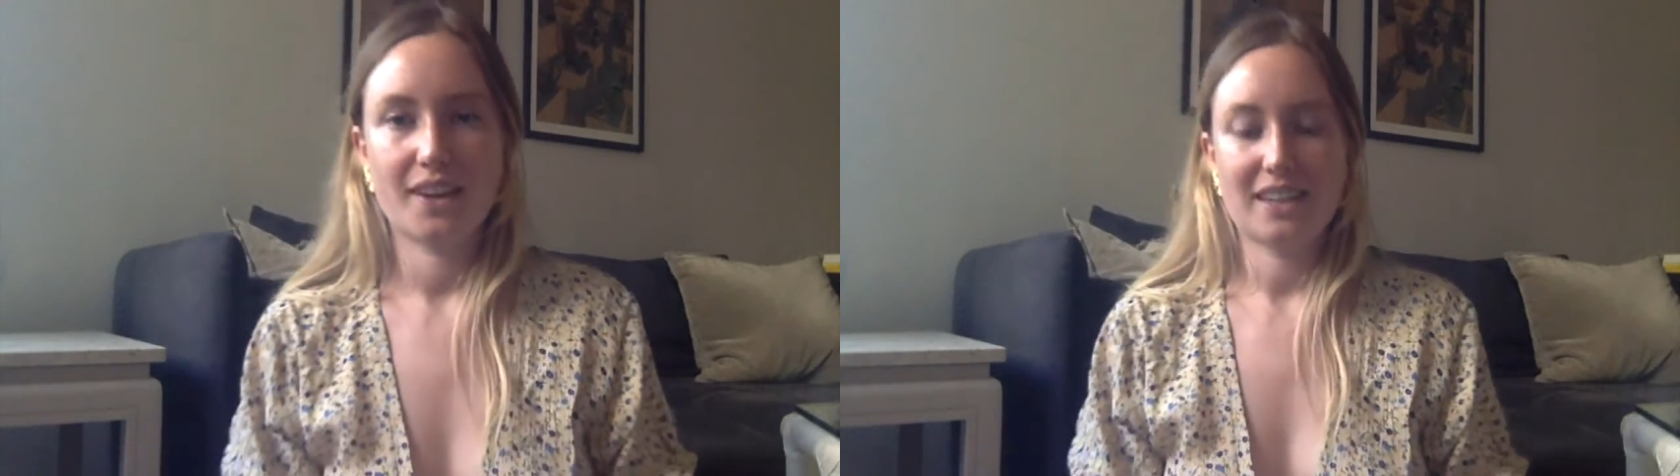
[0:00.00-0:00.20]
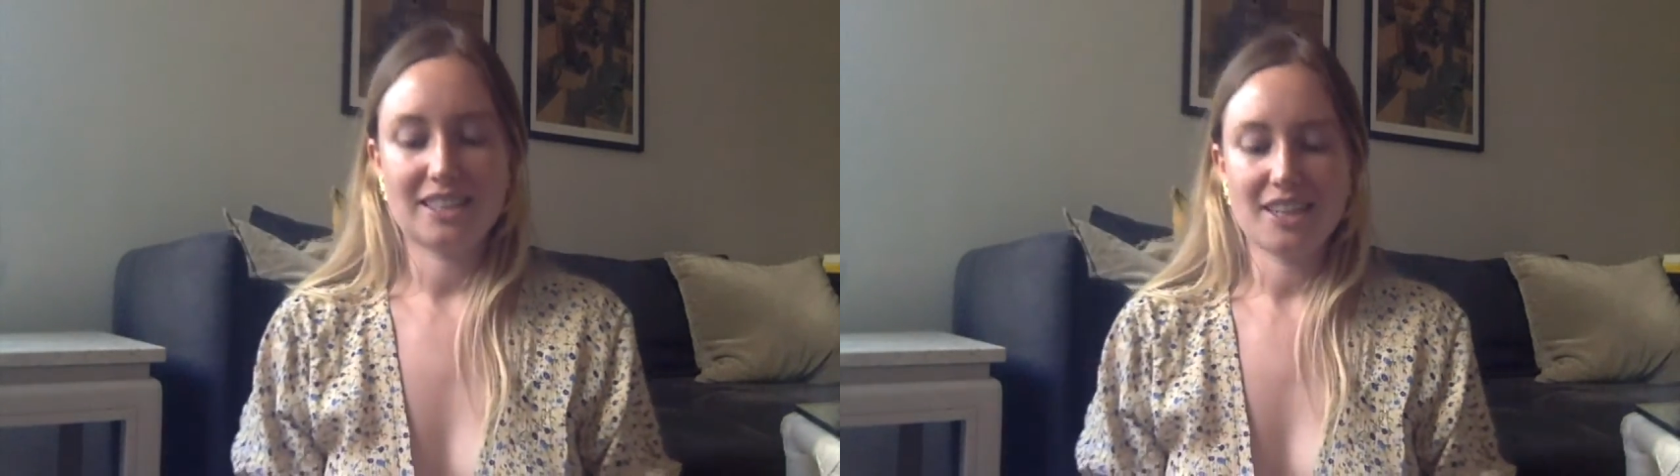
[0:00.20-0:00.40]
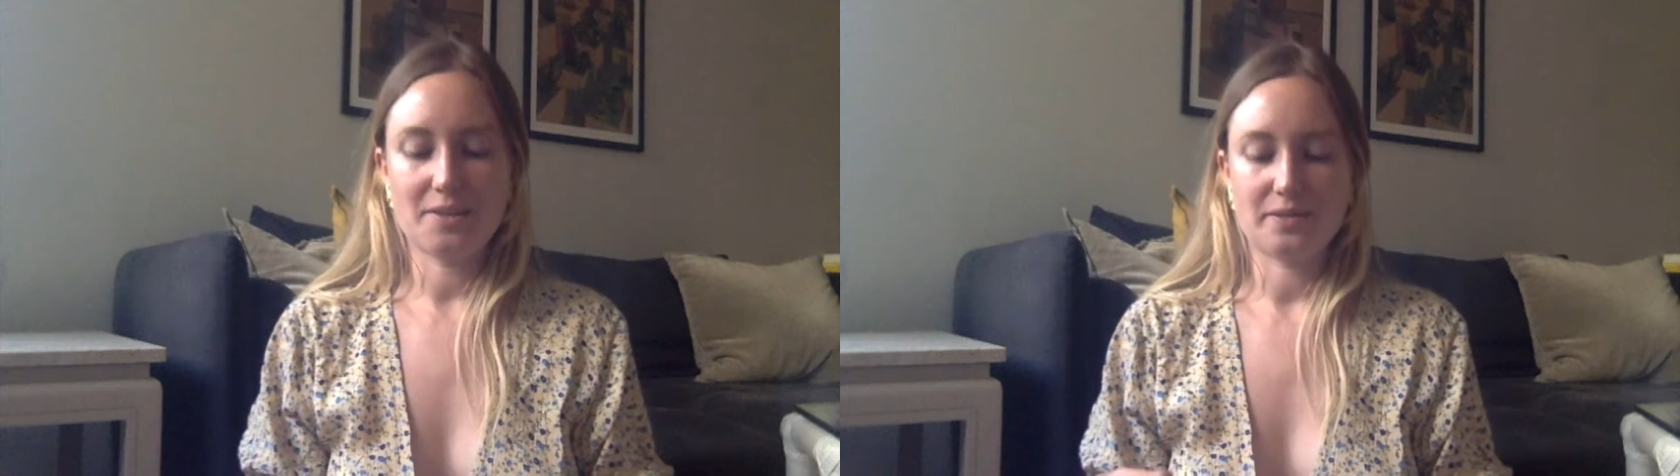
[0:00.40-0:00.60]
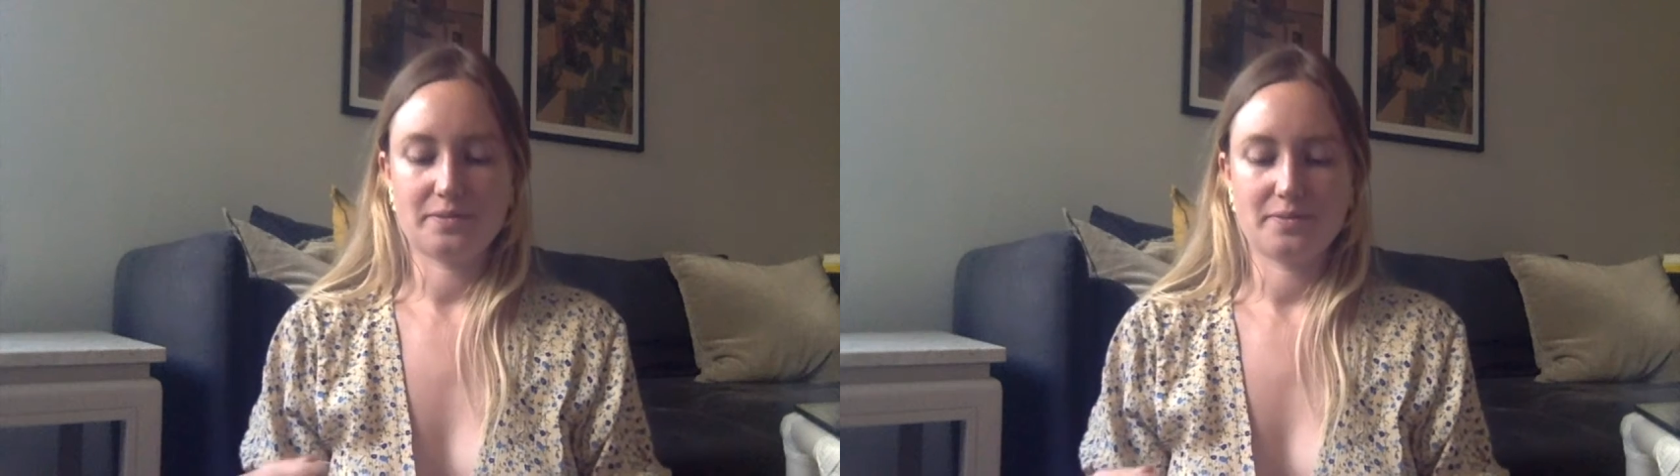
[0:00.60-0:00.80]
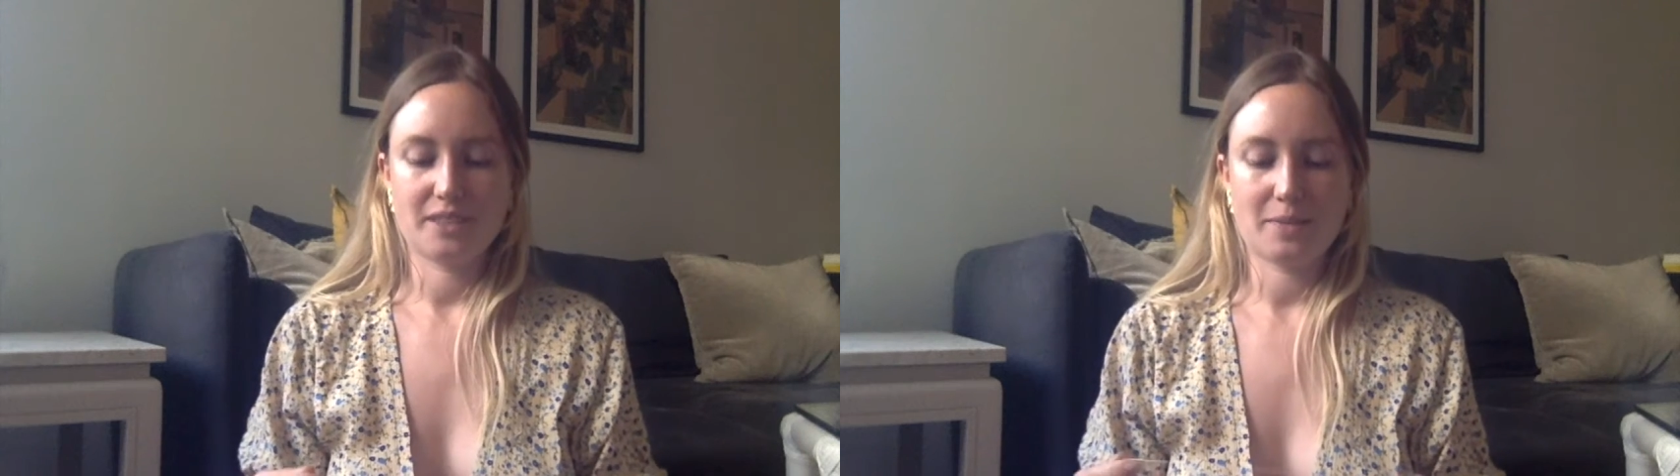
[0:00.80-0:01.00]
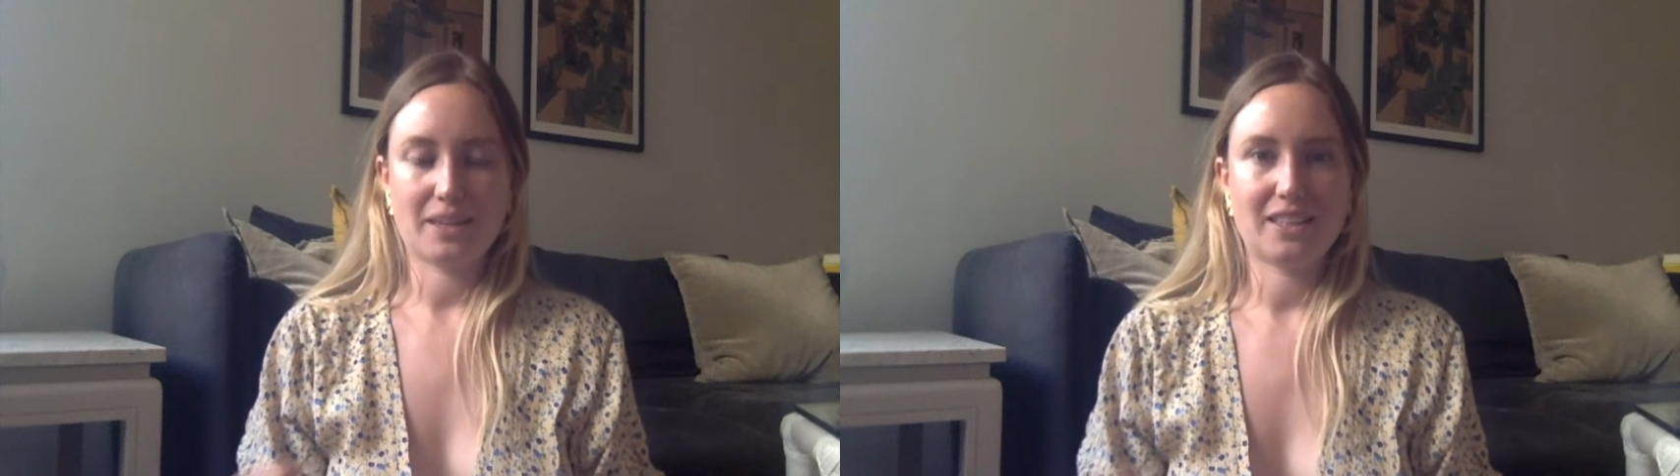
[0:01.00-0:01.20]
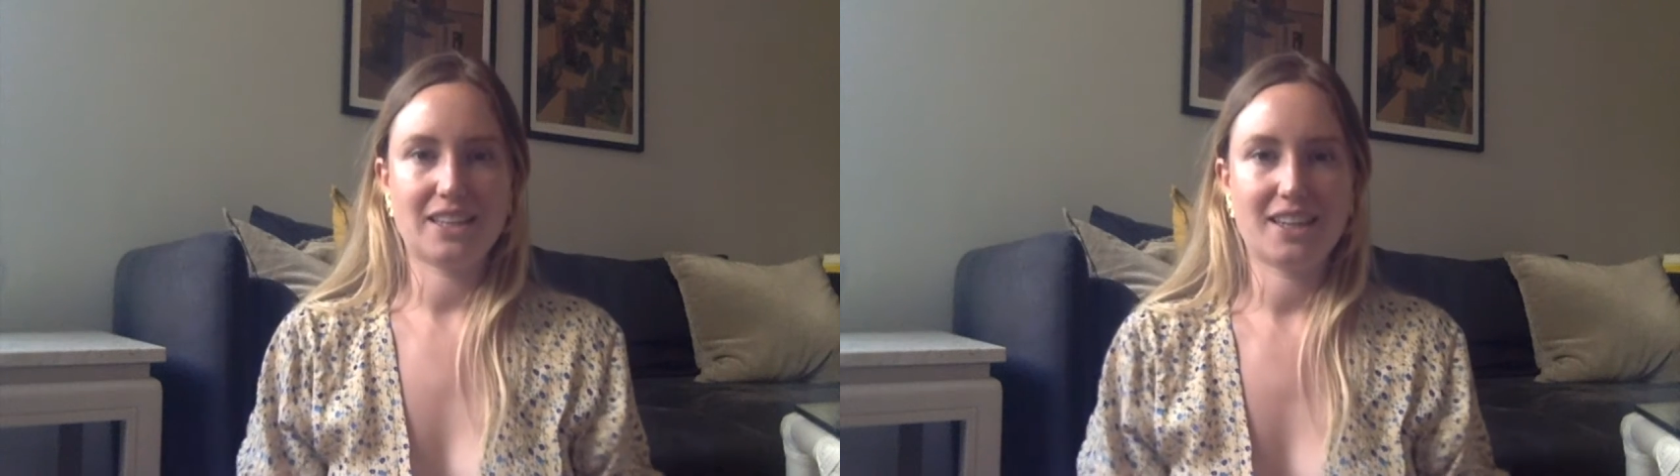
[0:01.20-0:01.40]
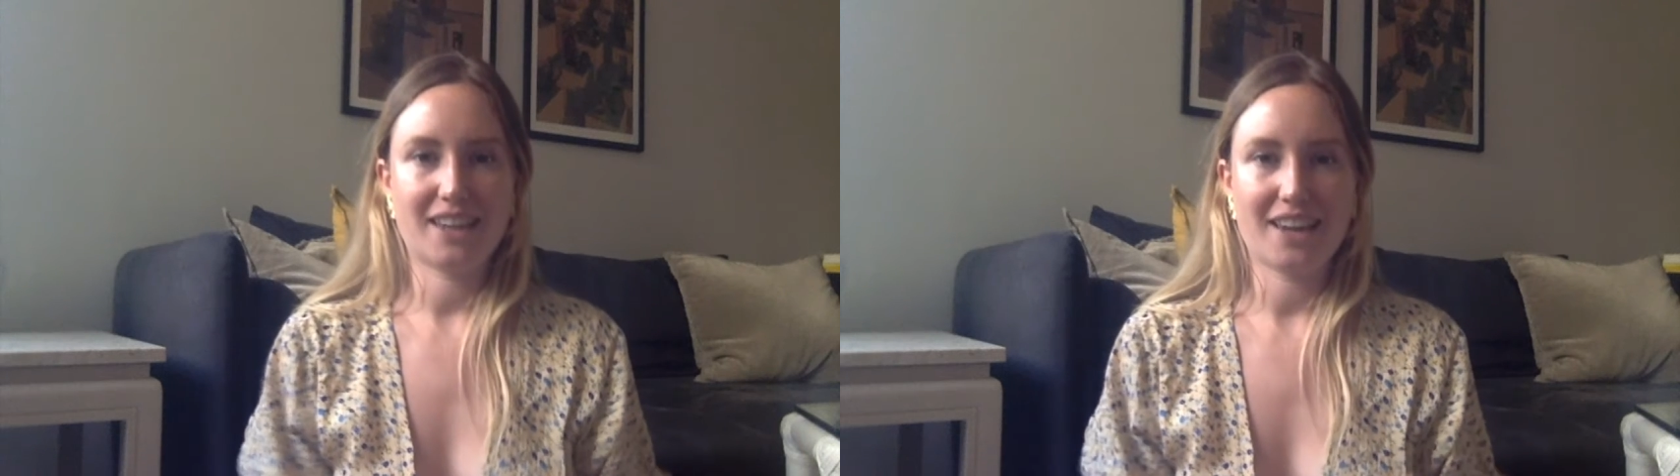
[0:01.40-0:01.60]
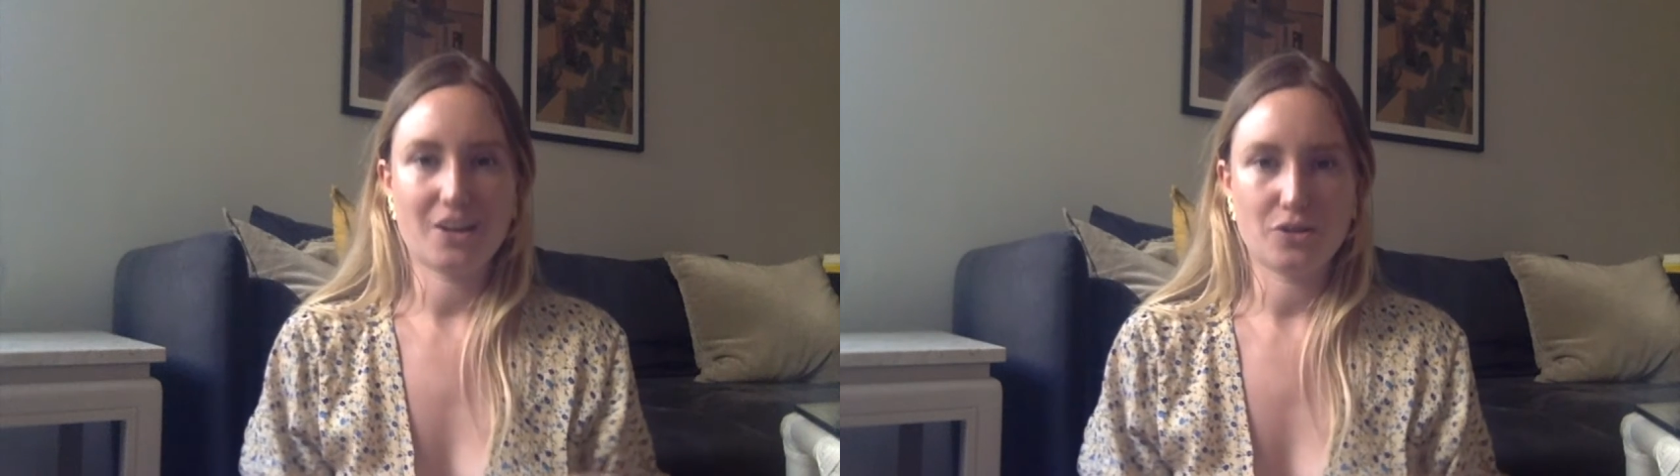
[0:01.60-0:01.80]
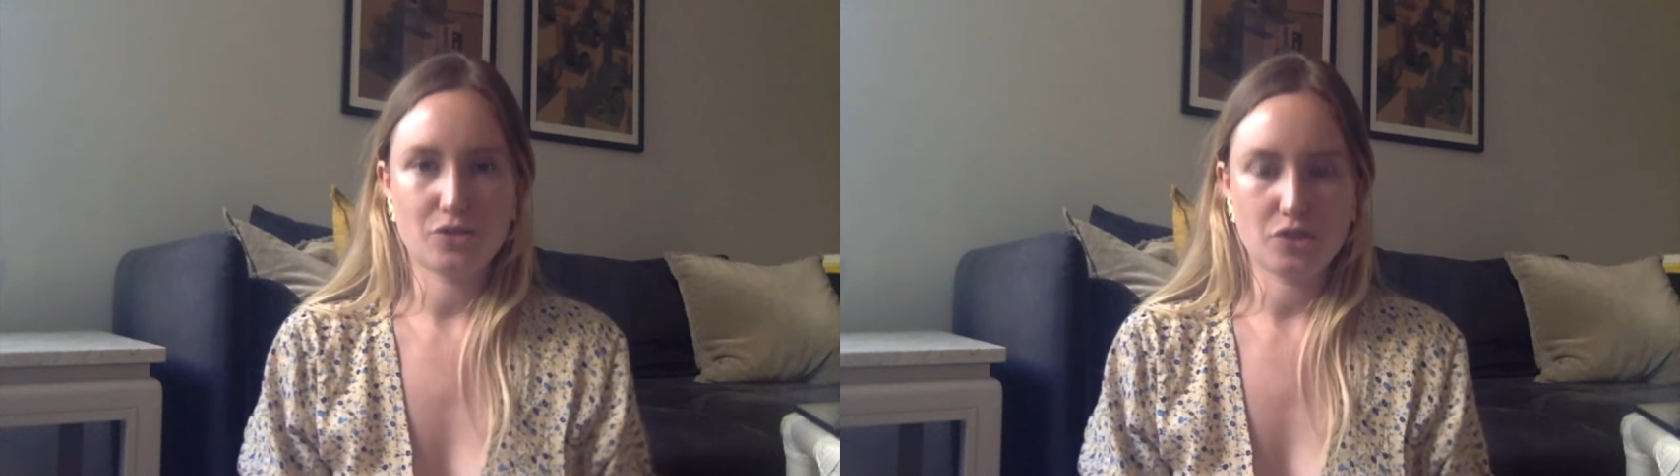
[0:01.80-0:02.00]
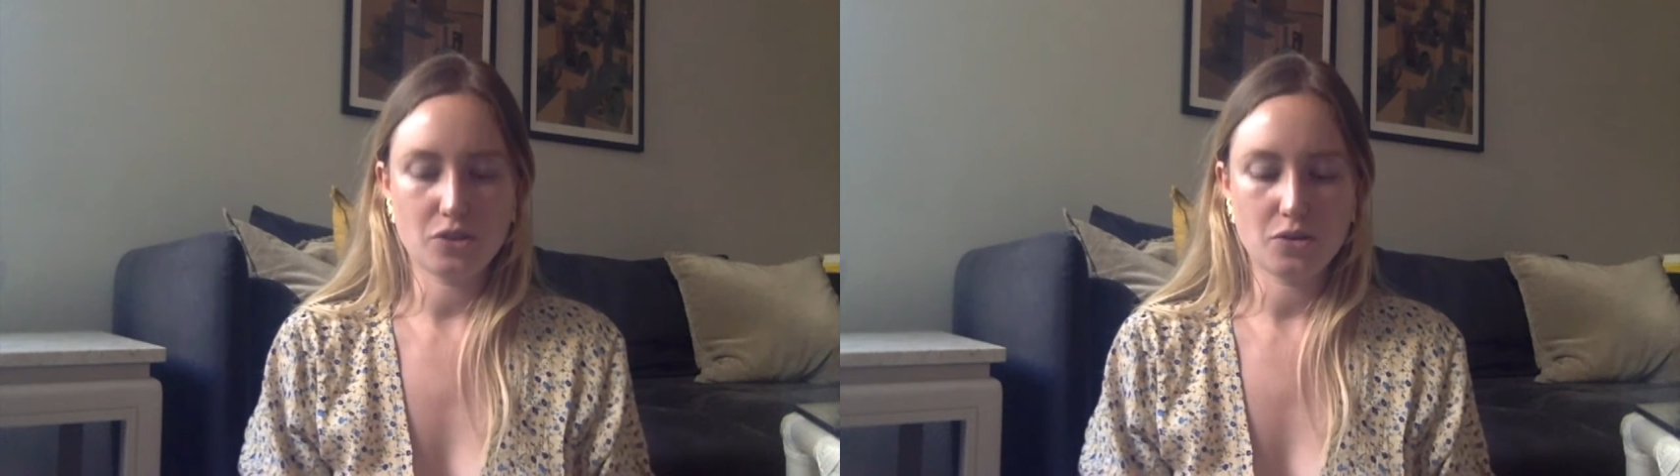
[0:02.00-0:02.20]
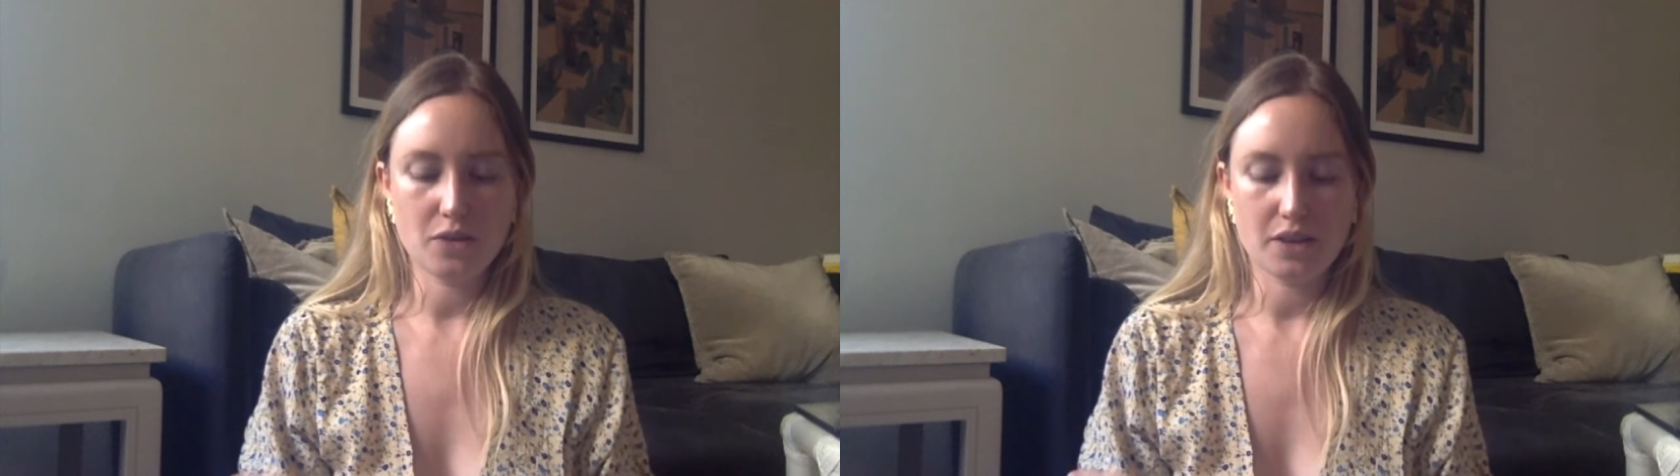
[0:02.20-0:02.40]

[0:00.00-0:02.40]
And that's it. Something to get used to.